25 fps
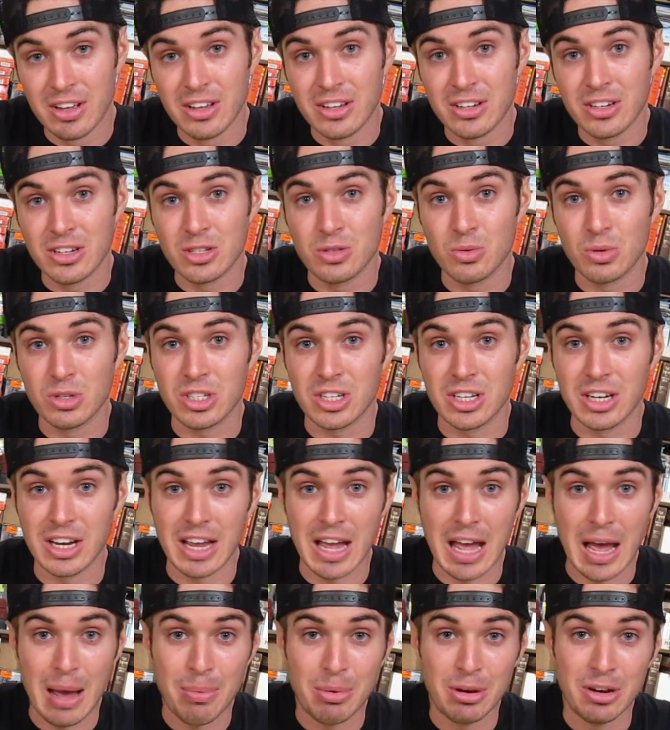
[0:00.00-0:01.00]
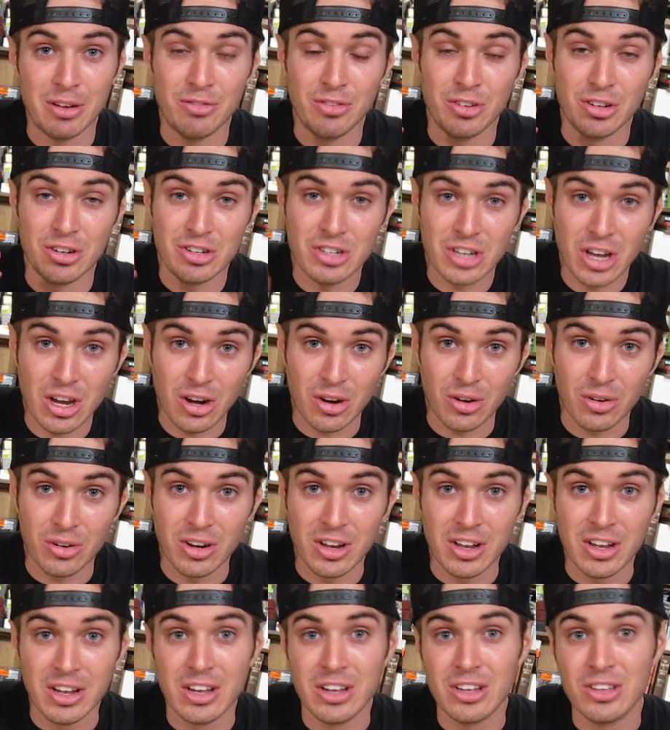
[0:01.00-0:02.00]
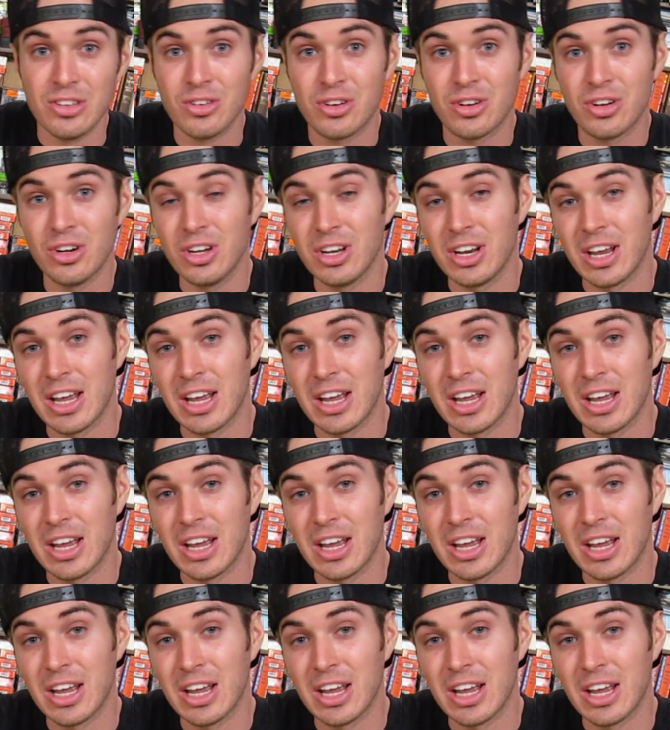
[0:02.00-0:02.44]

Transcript: because what's going to happen if you don't, you could